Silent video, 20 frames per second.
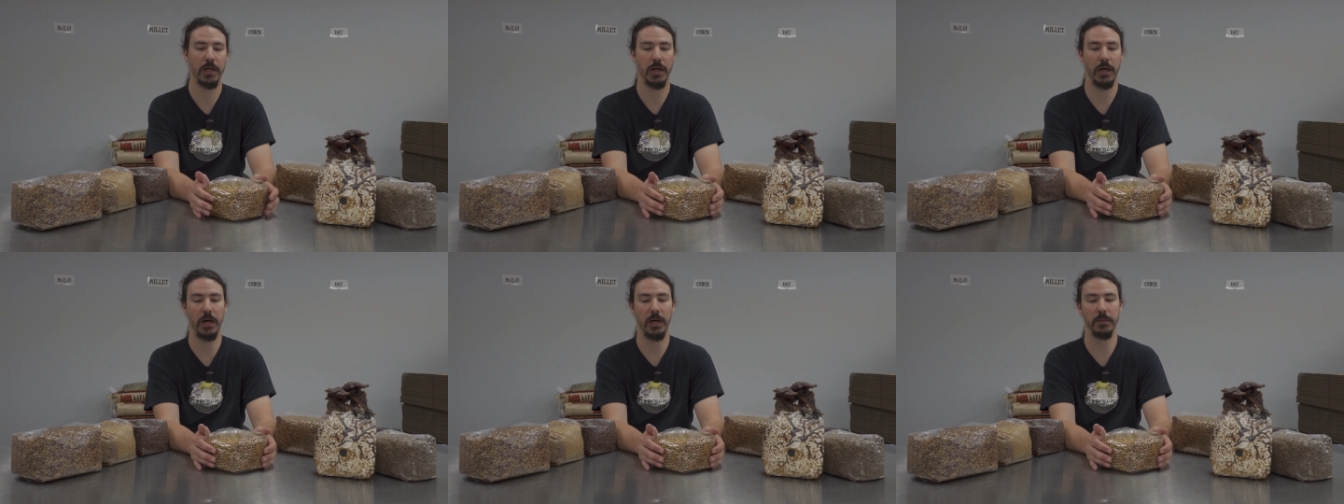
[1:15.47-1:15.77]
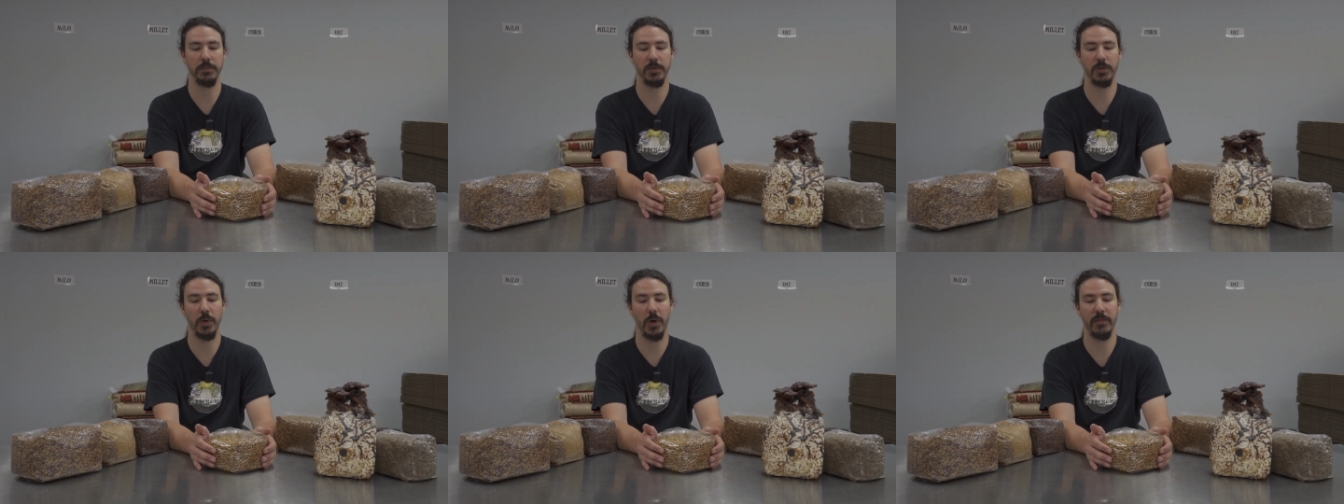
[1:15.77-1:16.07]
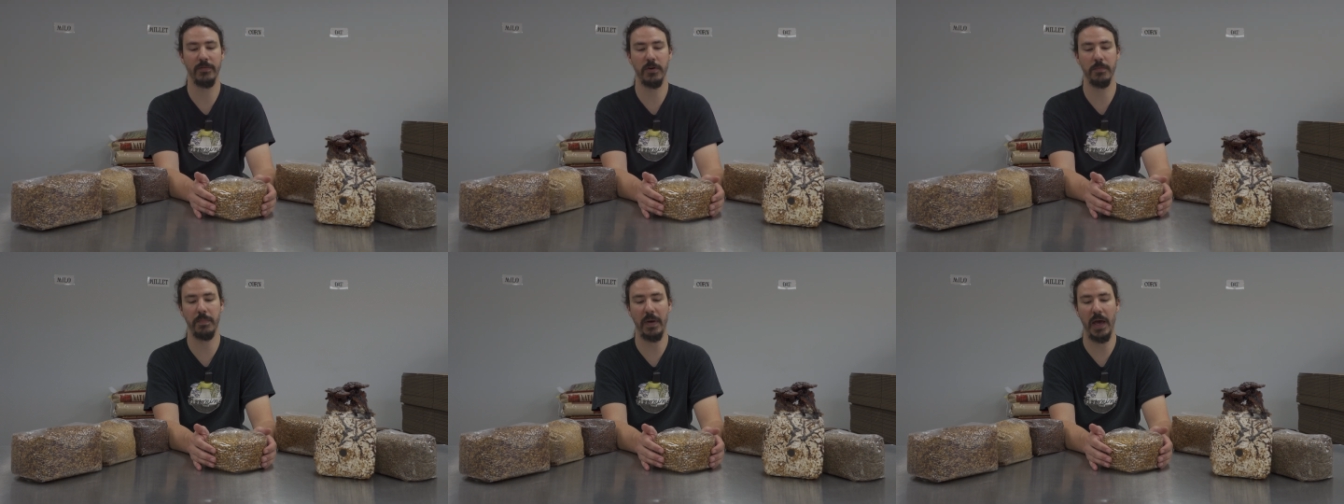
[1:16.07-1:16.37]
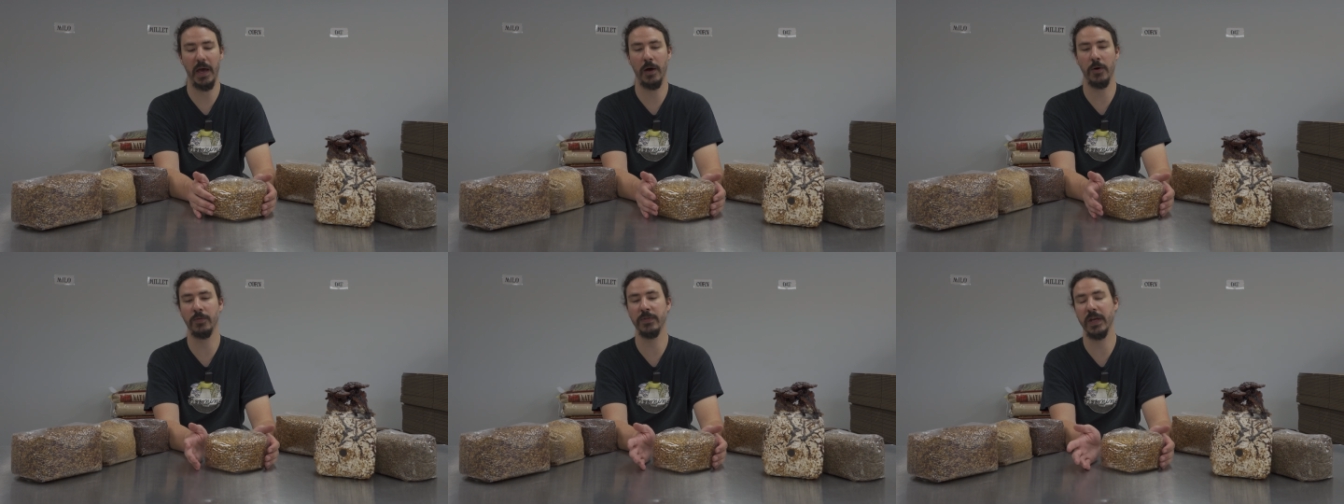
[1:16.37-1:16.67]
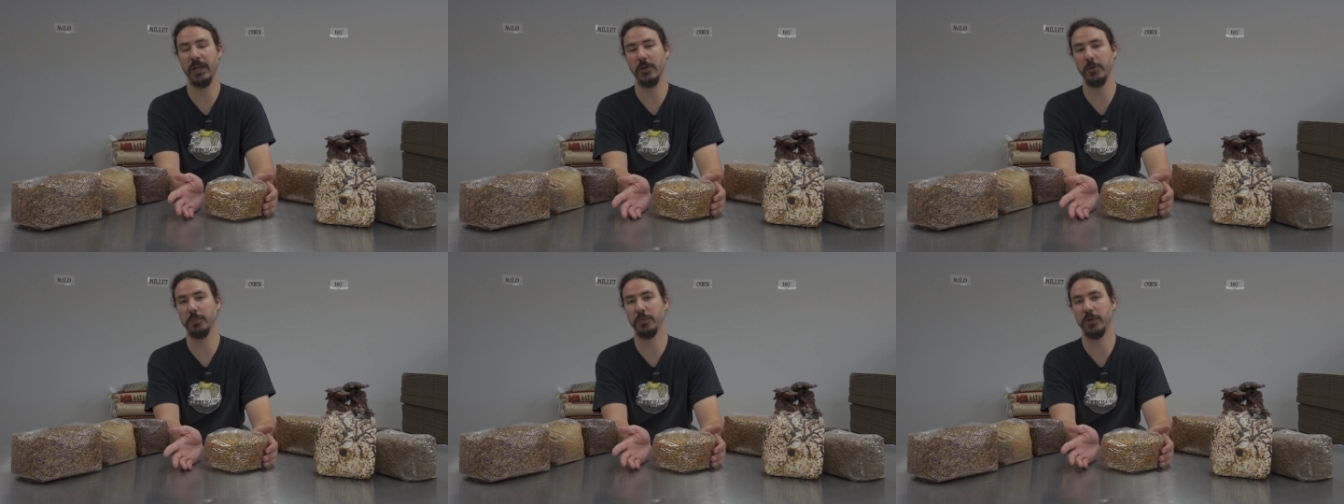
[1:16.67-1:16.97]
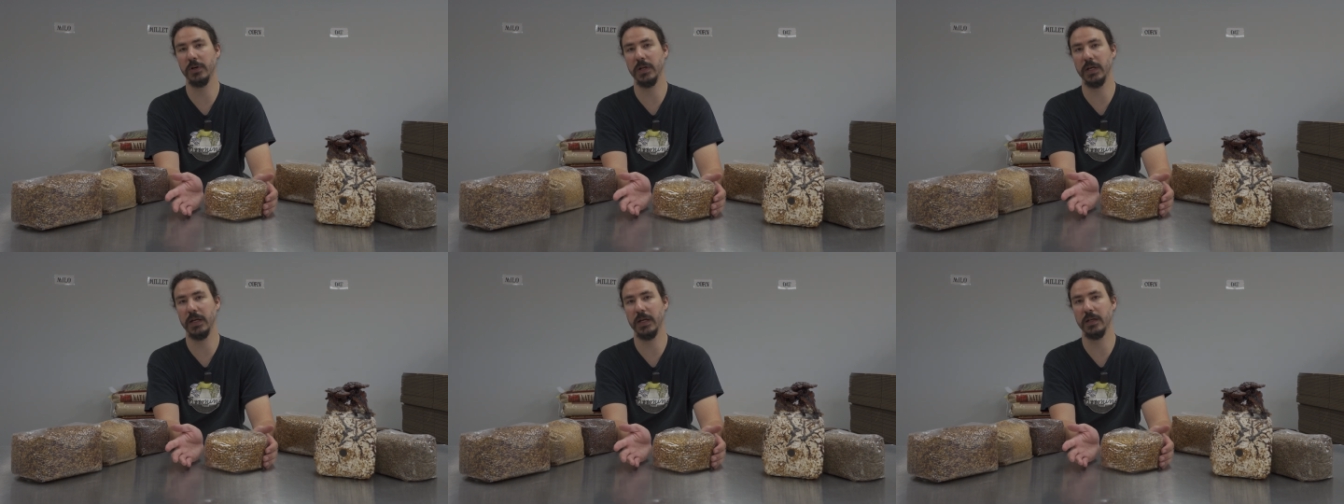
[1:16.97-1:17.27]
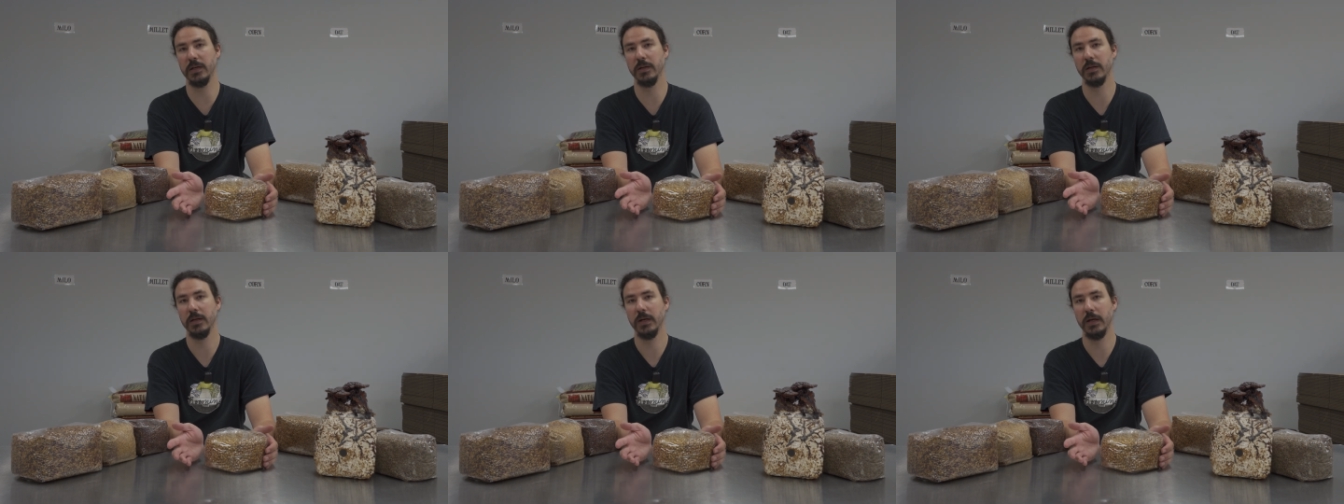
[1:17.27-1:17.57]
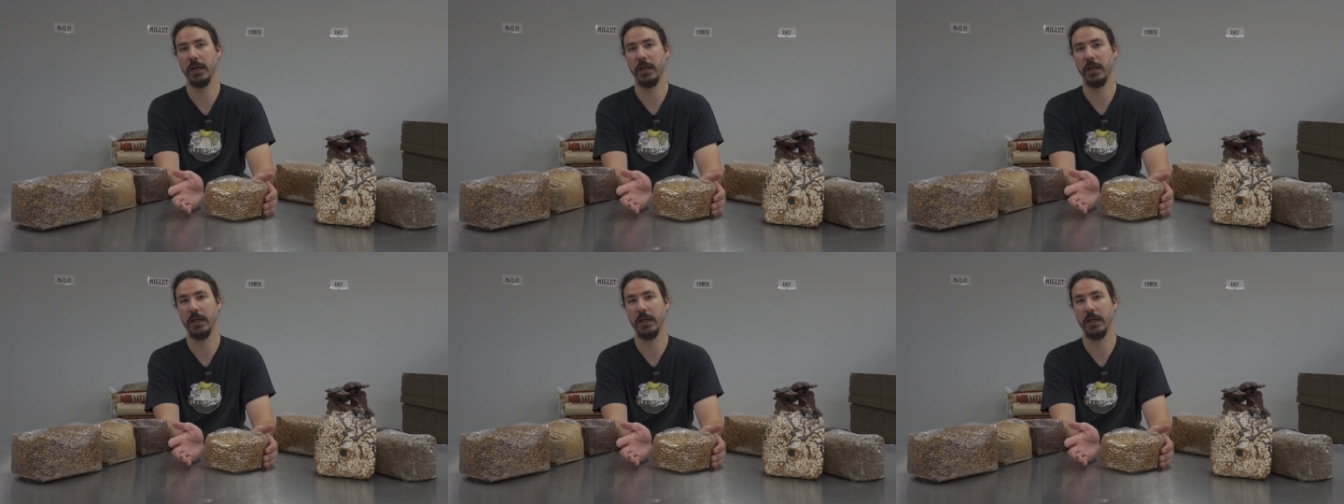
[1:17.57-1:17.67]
Um, so every pound that you put in,